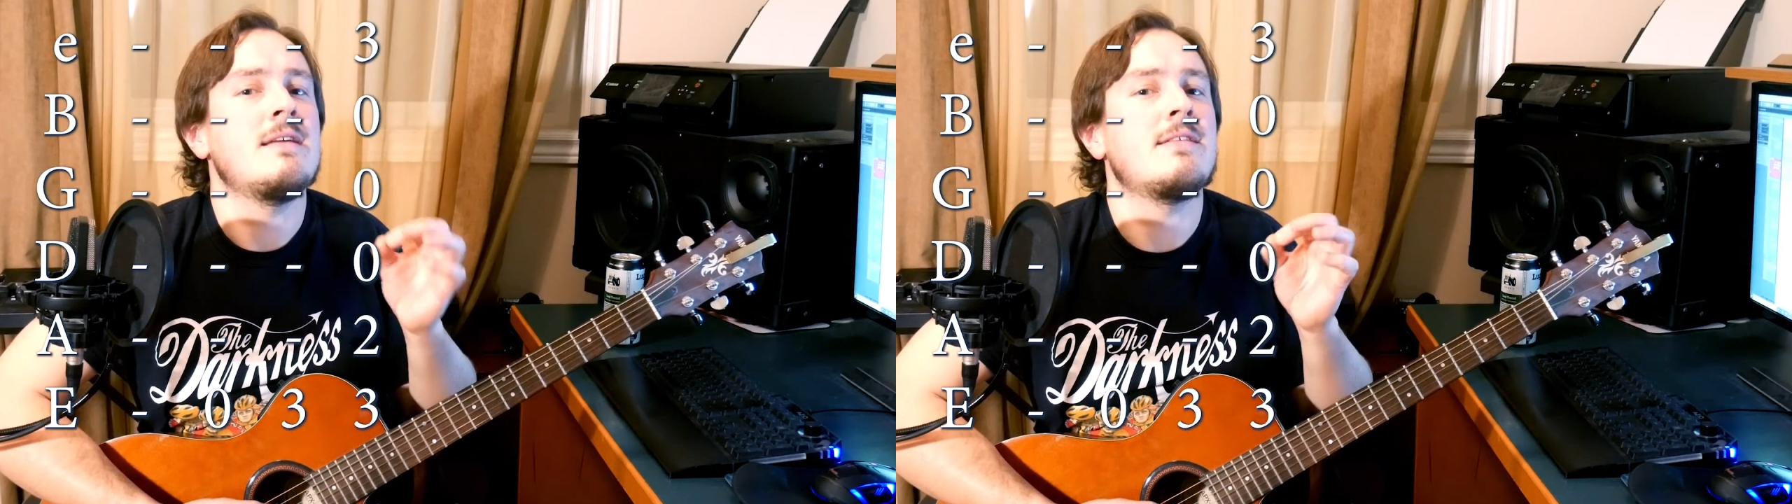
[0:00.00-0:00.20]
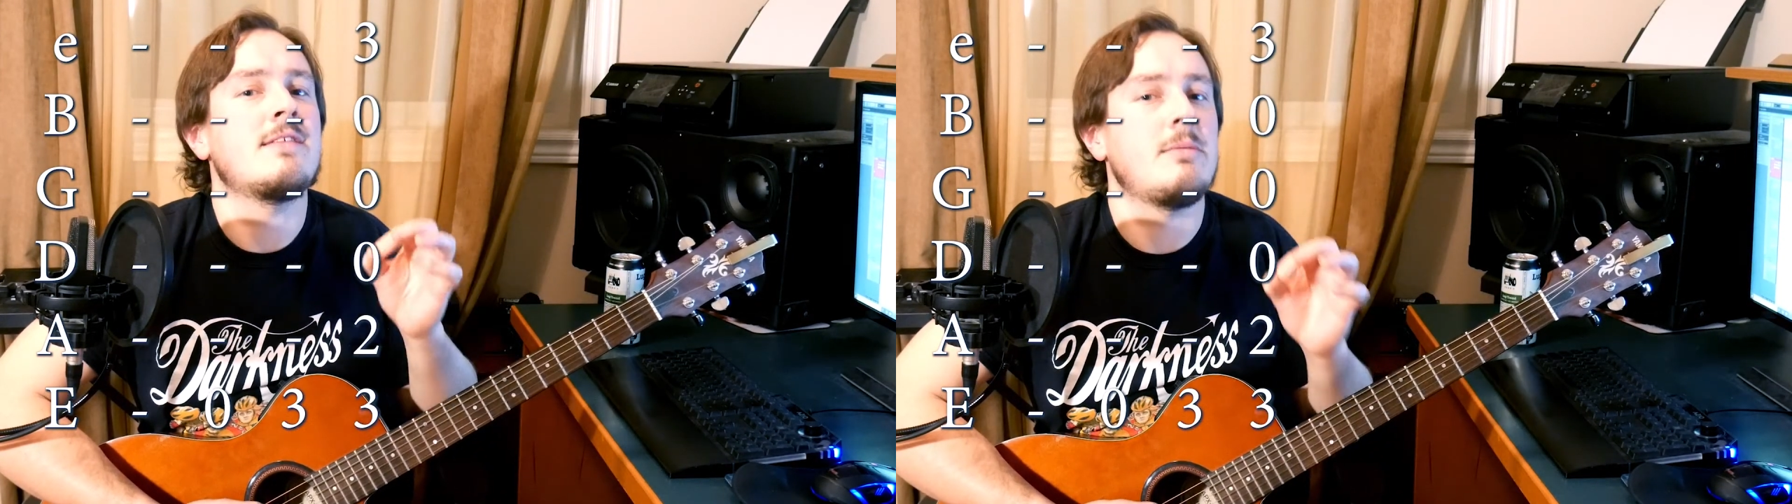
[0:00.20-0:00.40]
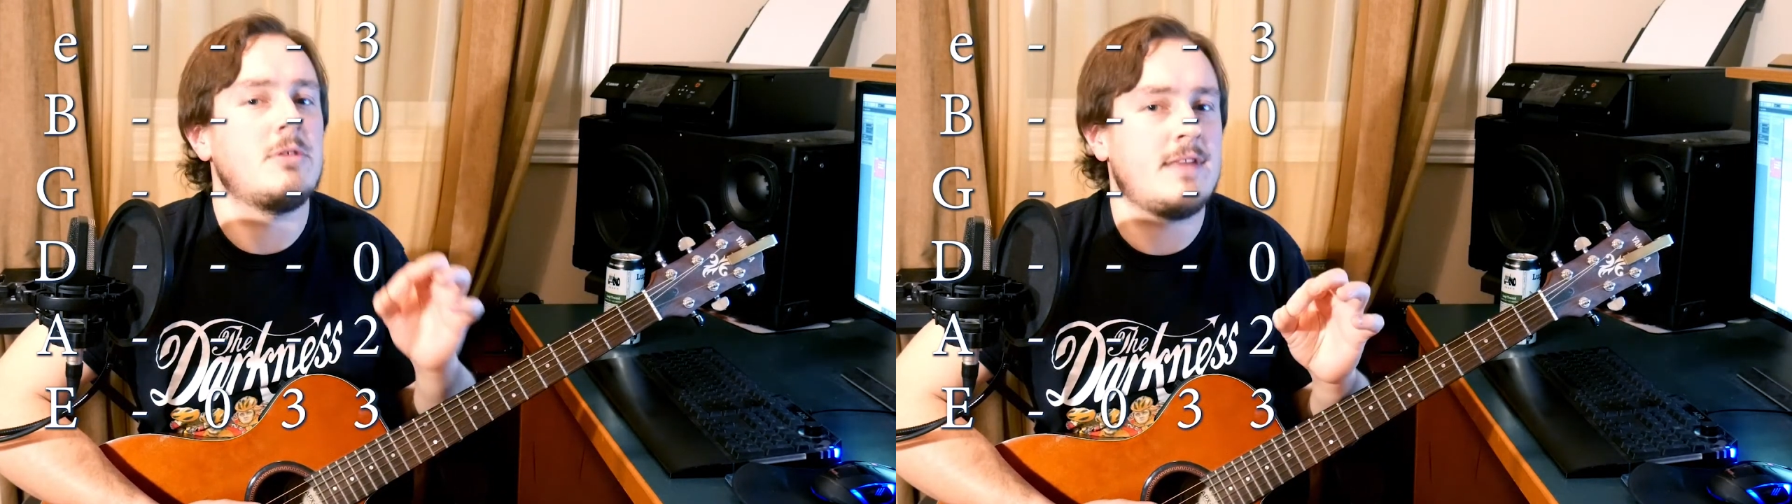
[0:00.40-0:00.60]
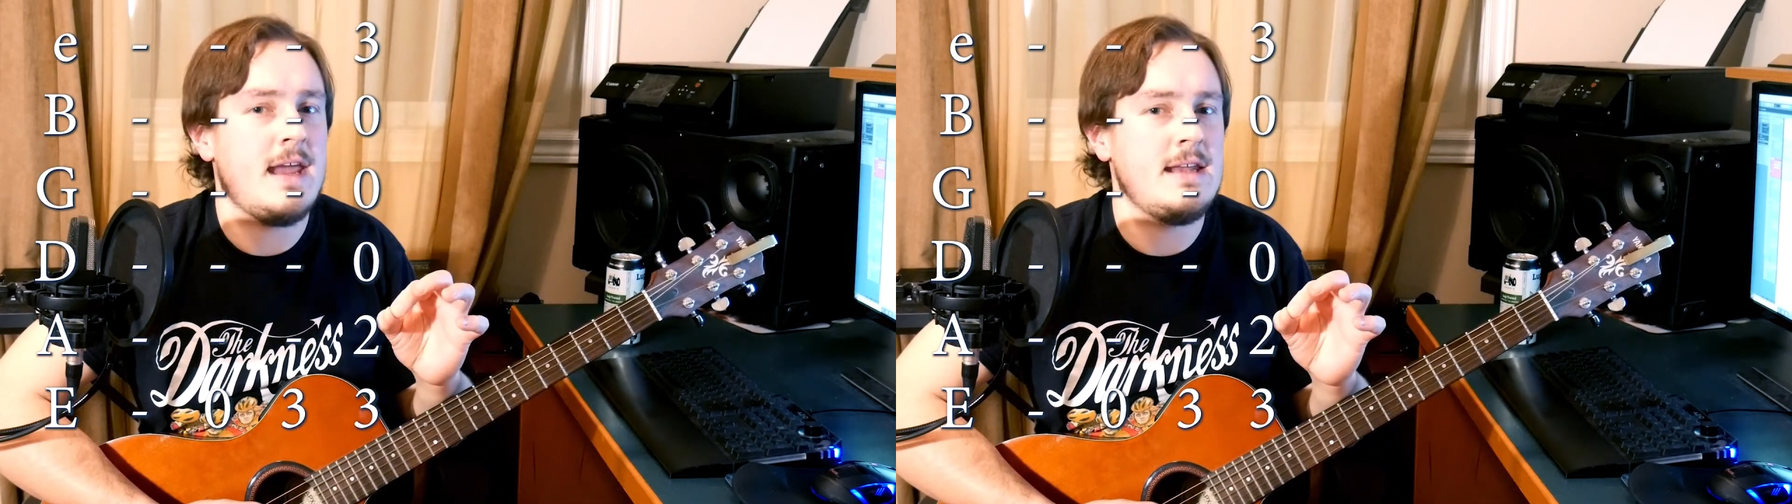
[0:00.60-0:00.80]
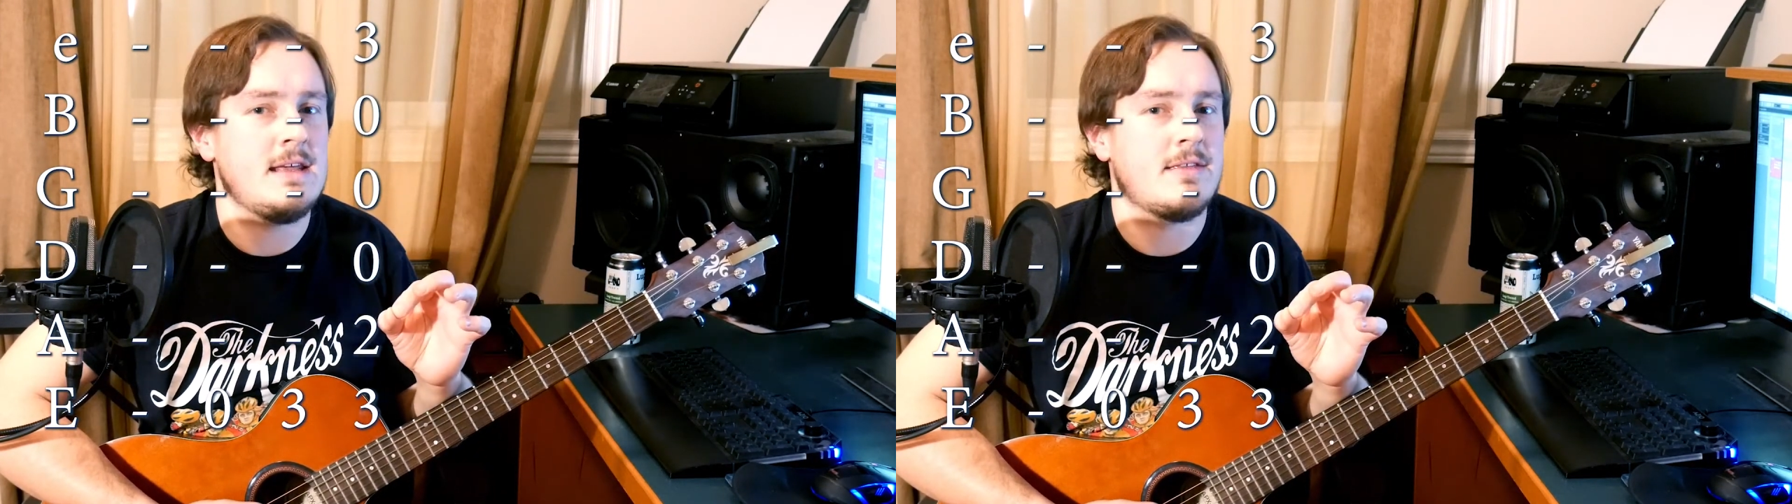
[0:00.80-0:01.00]

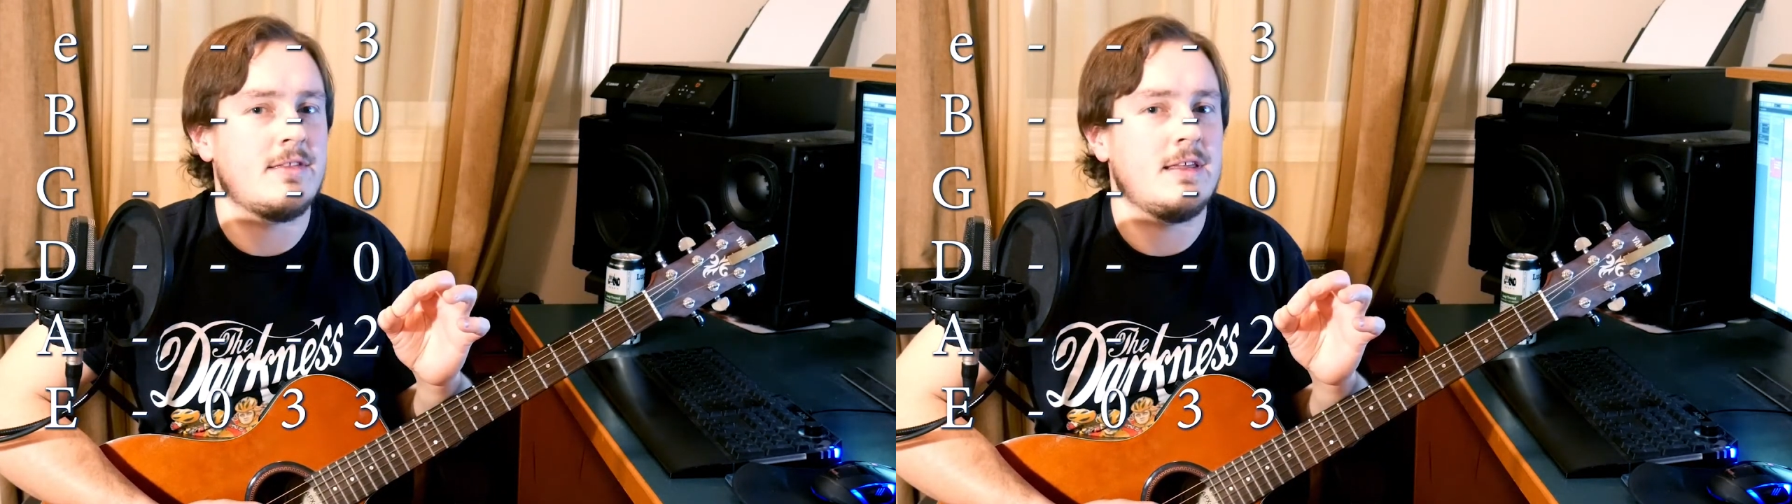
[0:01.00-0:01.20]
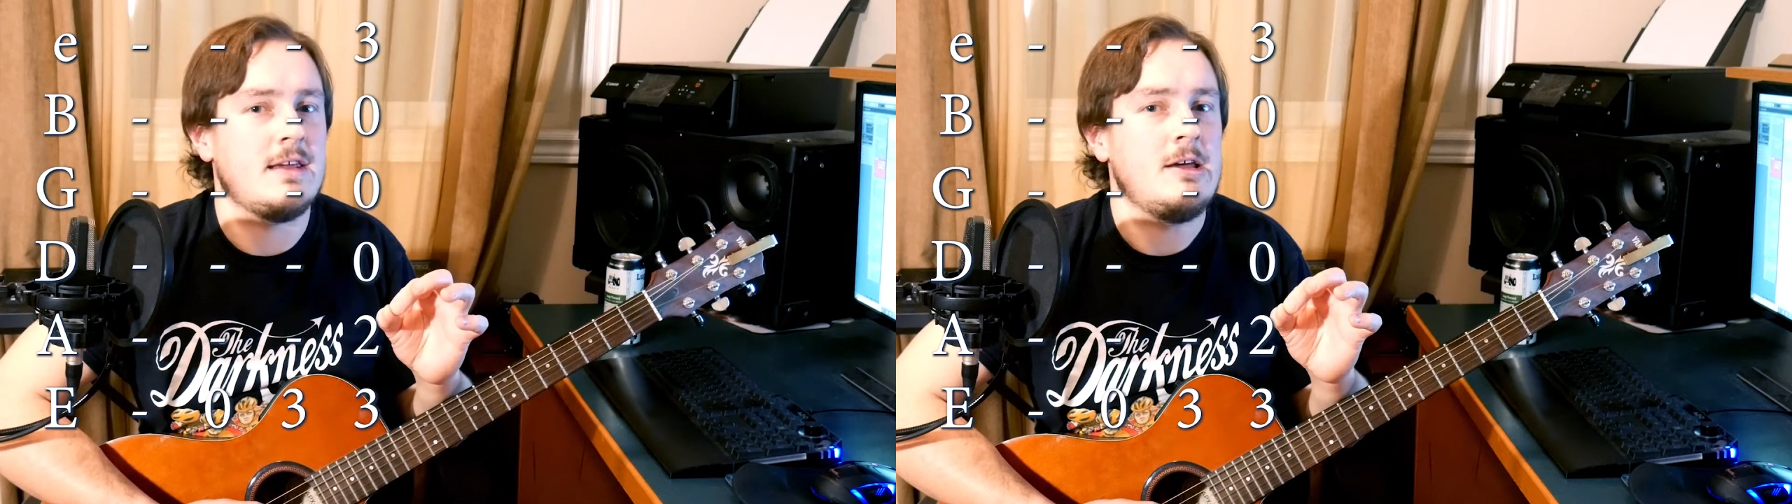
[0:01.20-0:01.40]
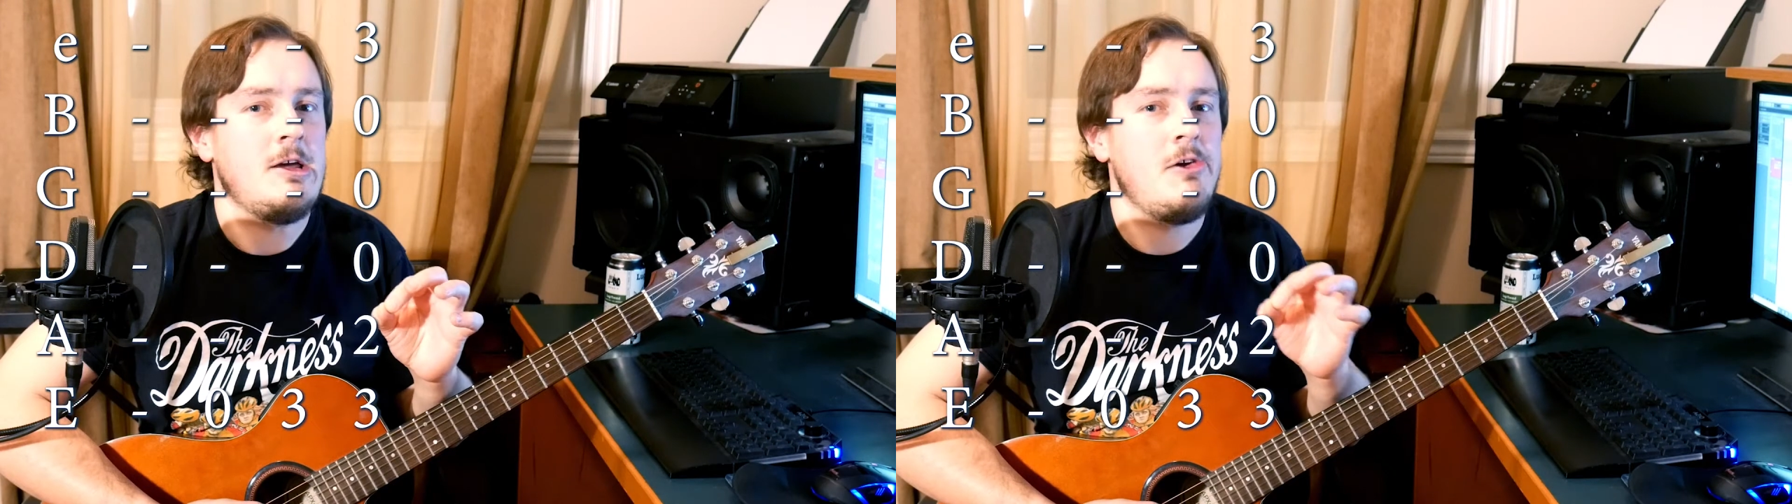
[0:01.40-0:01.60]
simultaneously,